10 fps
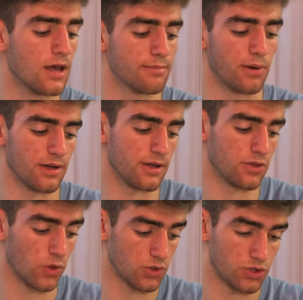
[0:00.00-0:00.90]
but
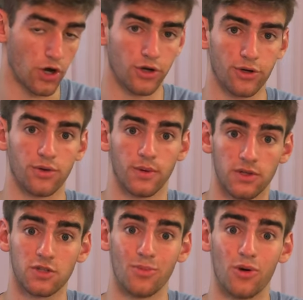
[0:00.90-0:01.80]
those darker
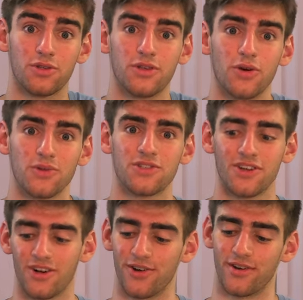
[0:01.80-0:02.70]
smoked notes
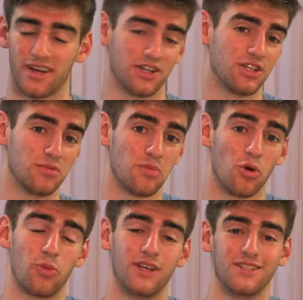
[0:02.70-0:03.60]
are actually a bit more
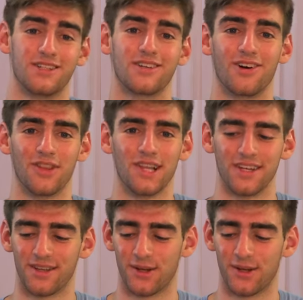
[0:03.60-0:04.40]
present on the lid.